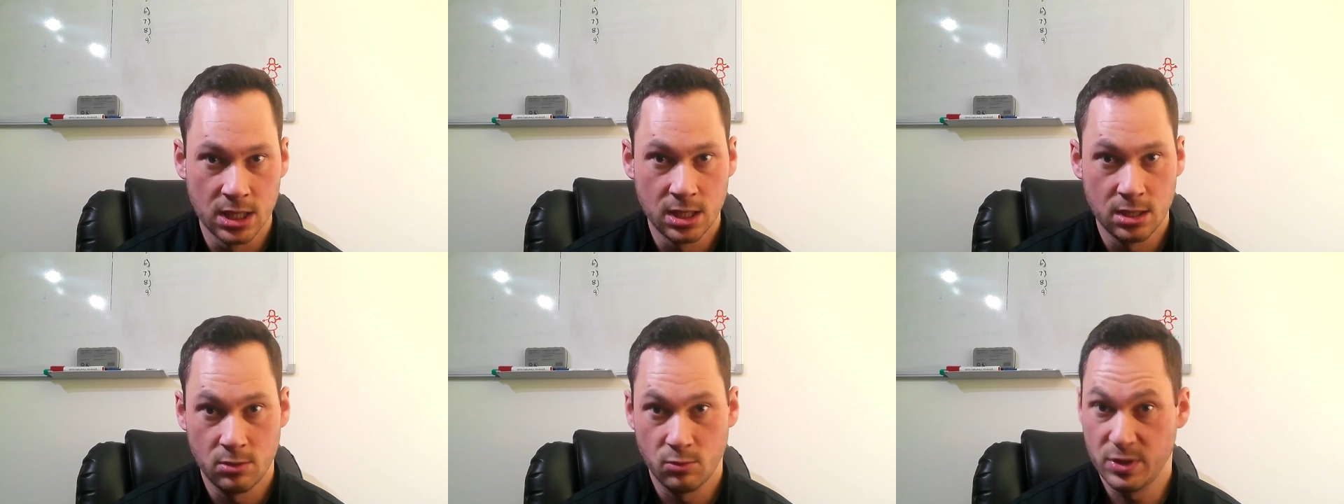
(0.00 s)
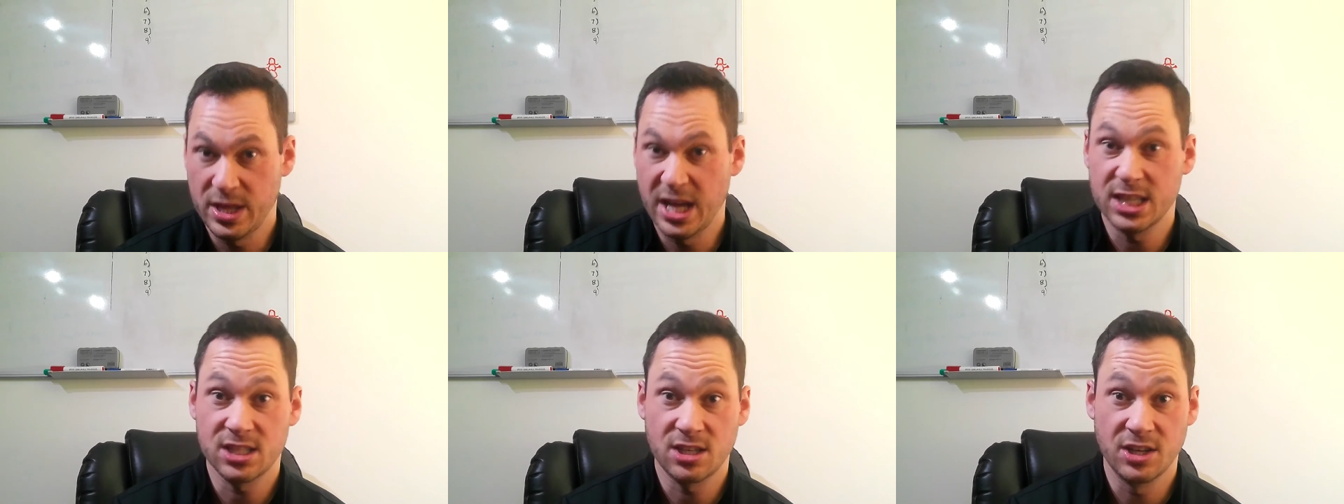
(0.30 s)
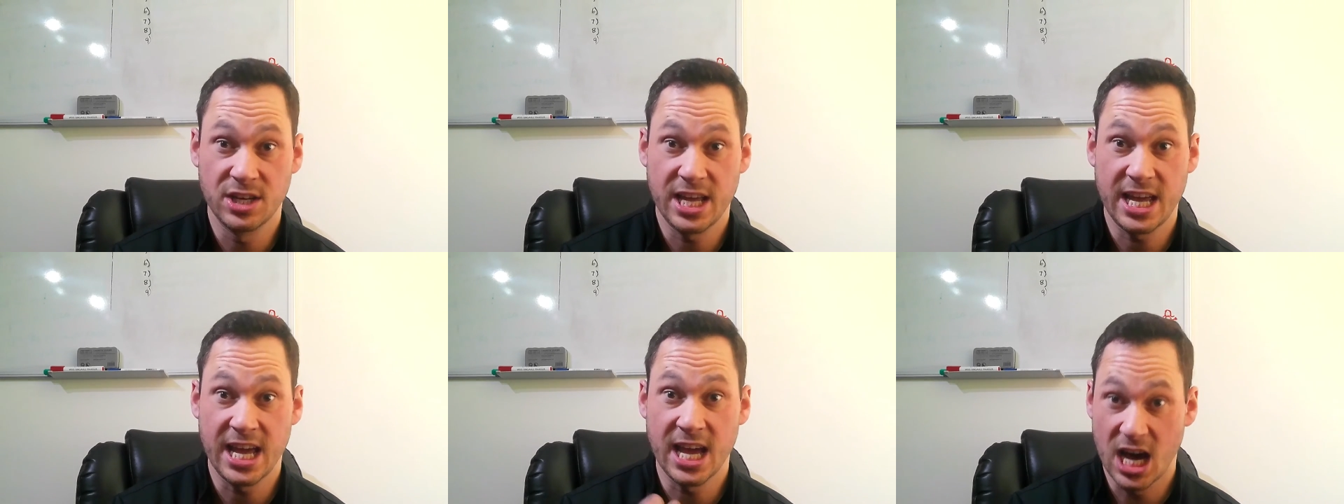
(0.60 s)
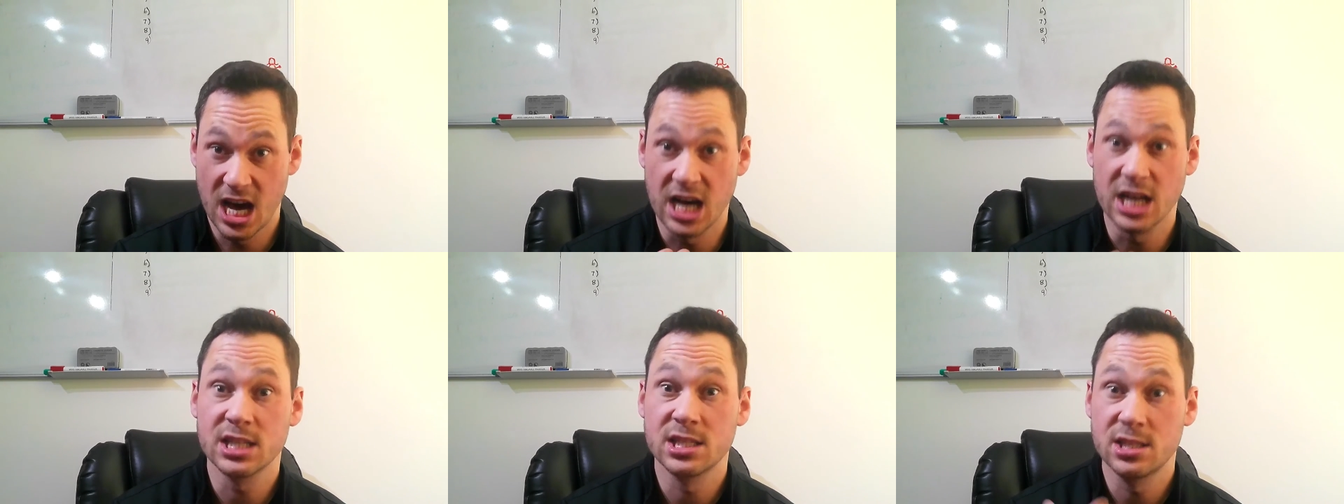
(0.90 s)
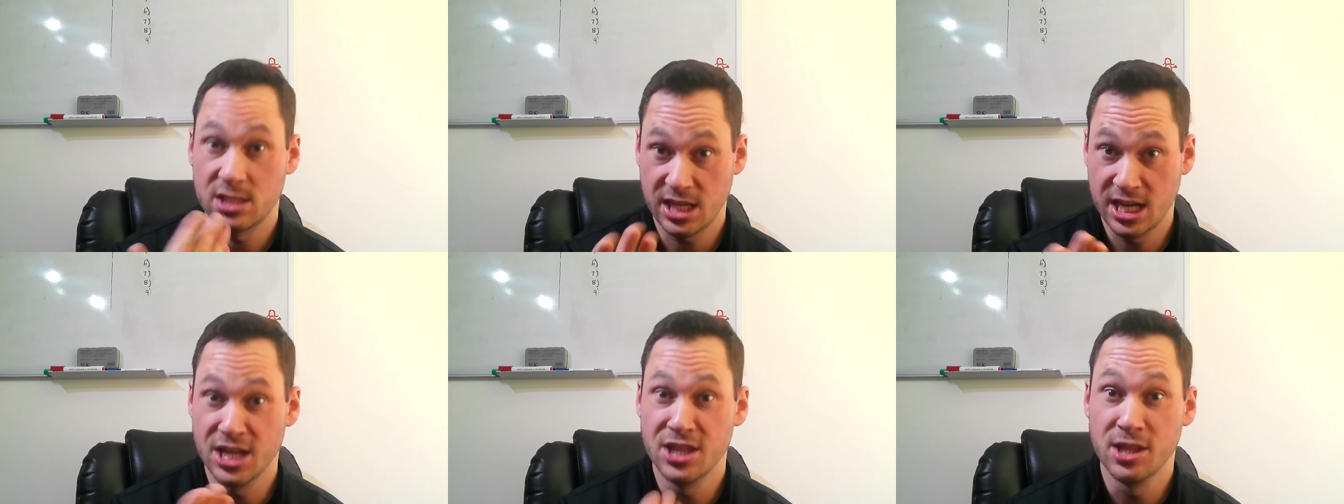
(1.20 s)
Well, that's going to hit us
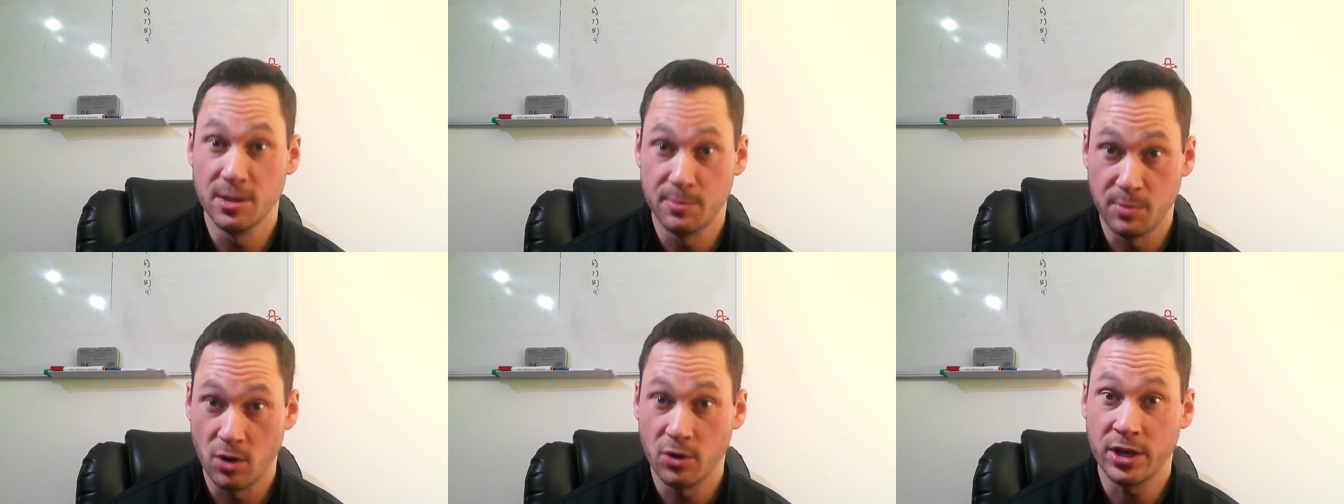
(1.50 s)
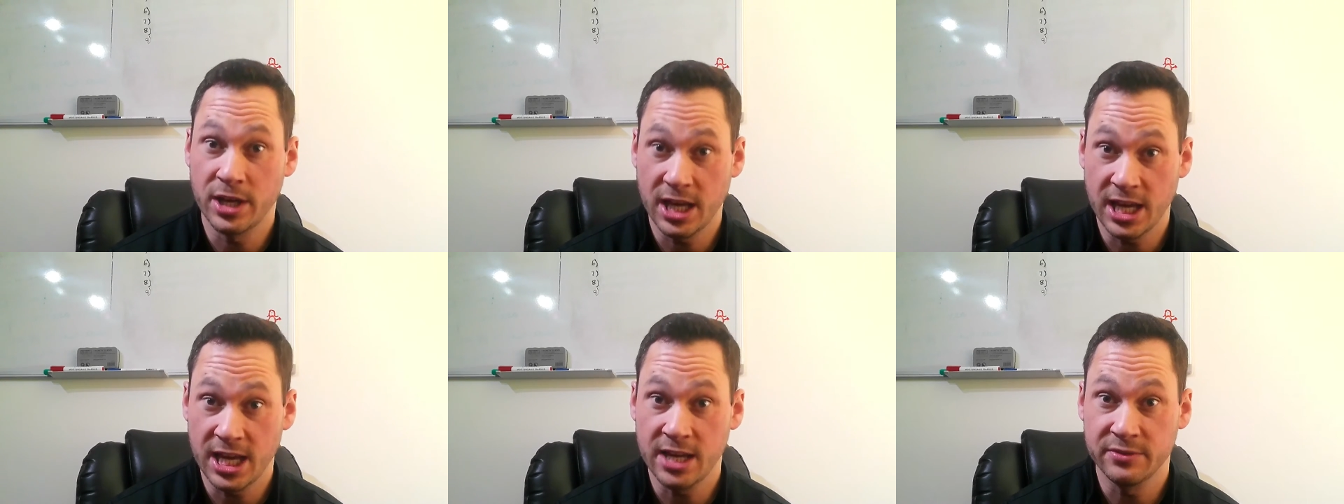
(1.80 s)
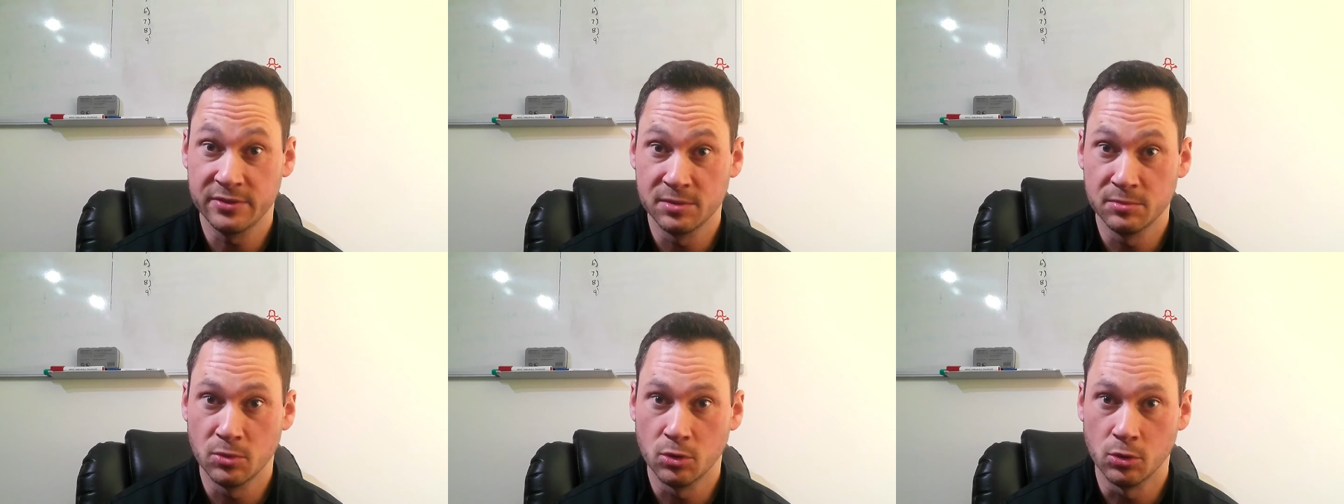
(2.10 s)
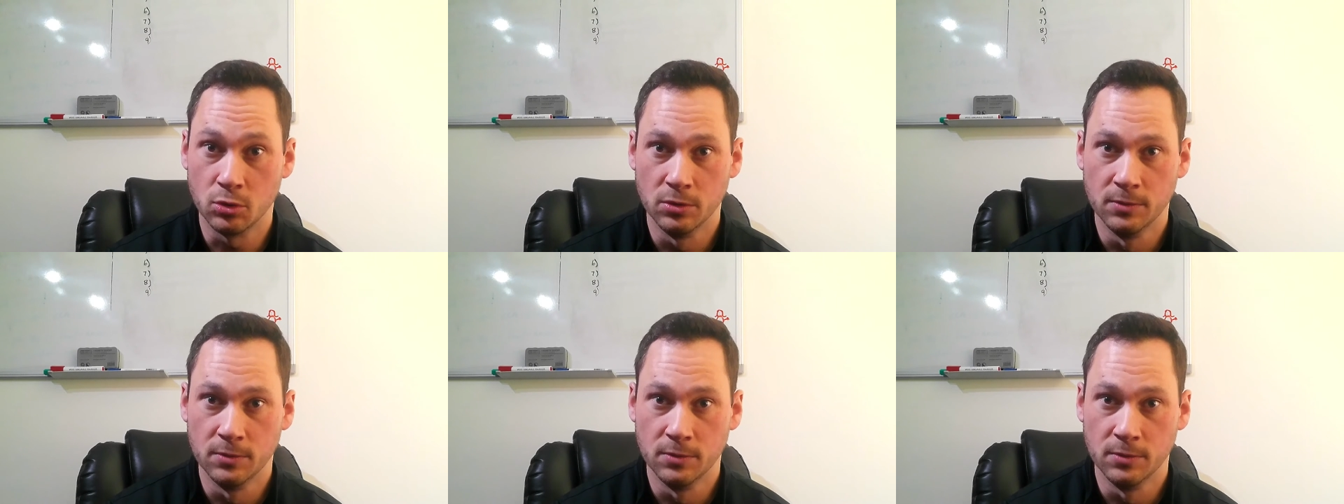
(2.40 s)
in the pocket even more.